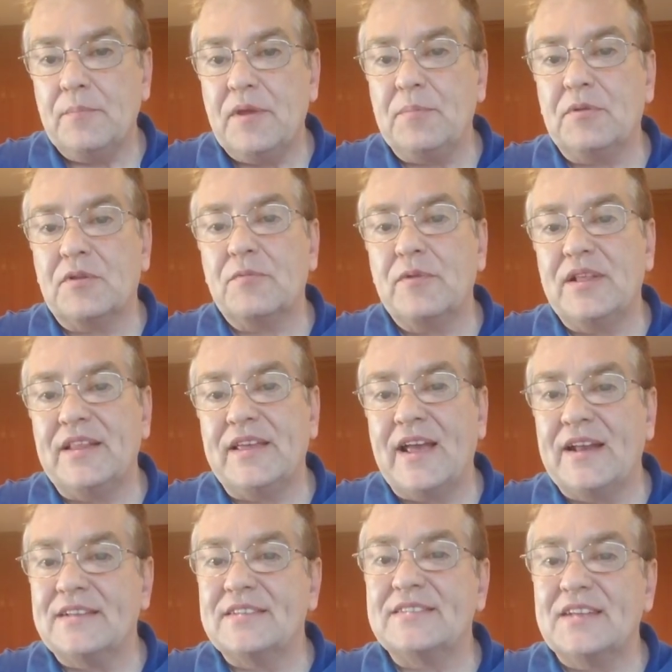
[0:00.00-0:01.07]
people are really
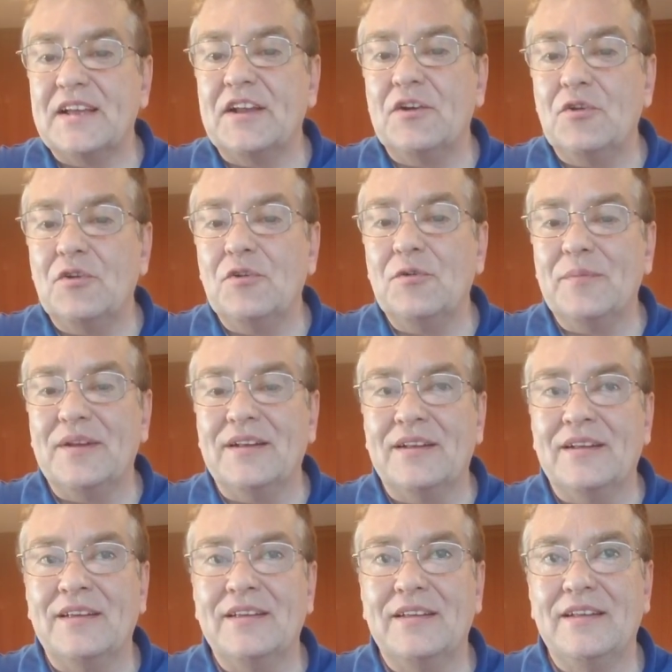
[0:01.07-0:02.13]
kind of stuck at home
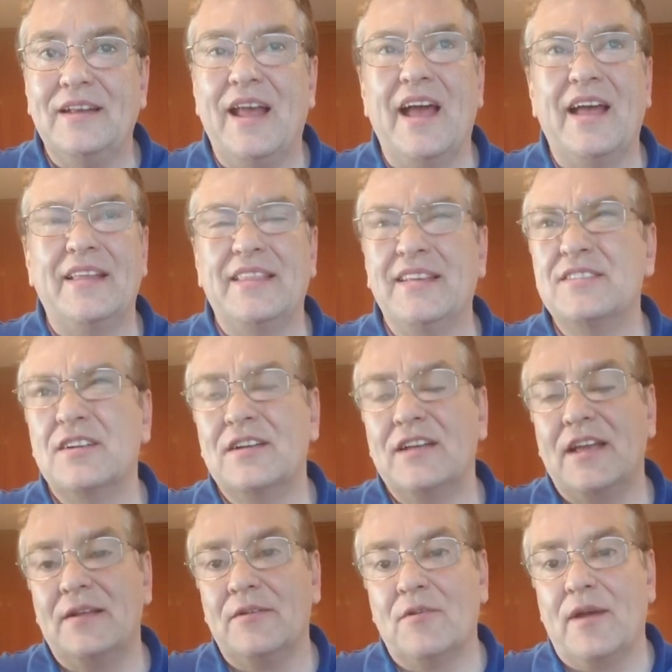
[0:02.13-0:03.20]
and not things aren't
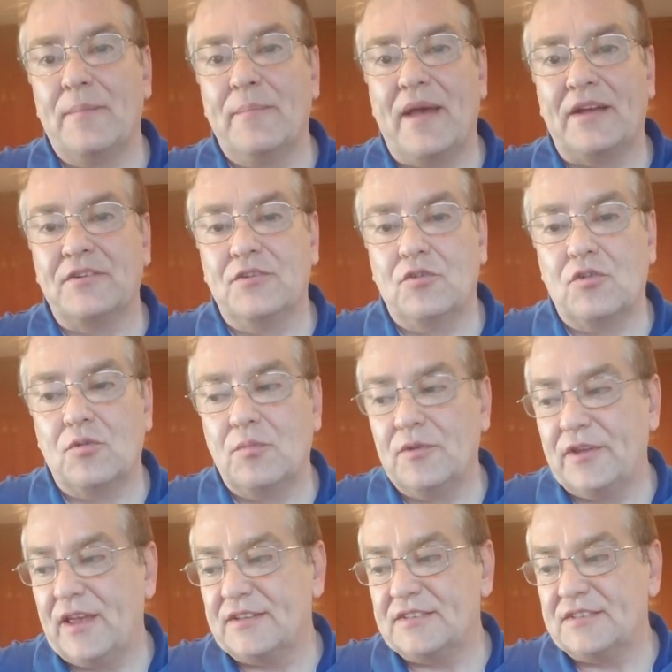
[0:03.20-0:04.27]
getting quite back to
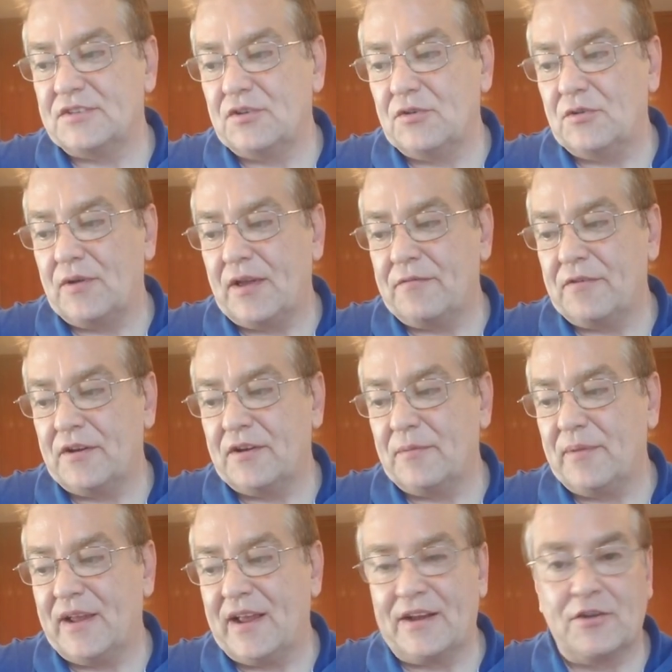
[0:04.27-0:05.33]
normal yet. So I figured
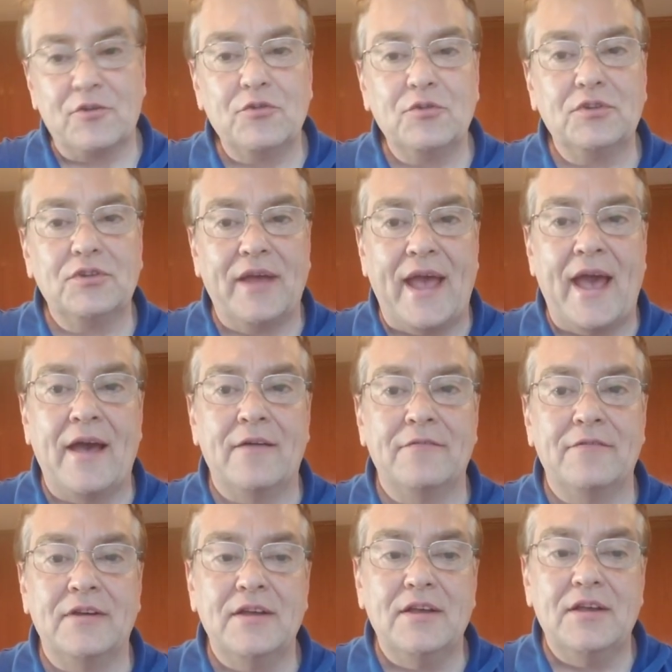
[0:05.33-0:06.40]
it'd be kind of cool to have
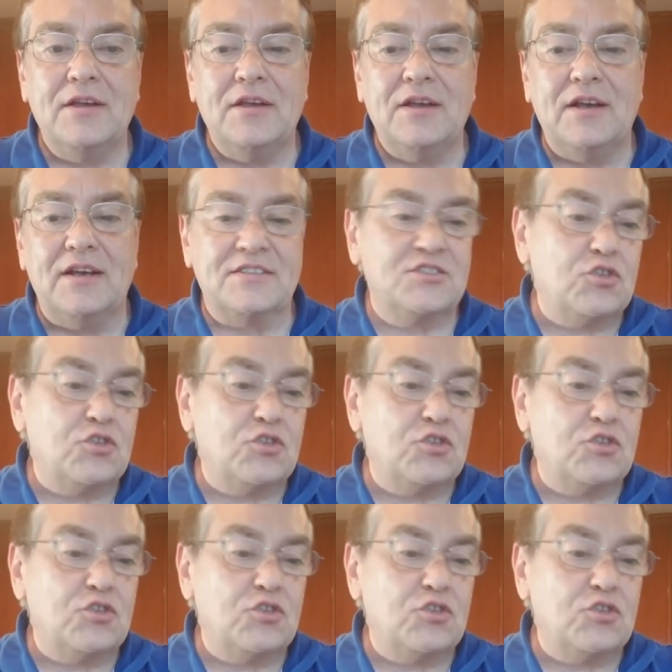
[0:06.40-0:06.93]
a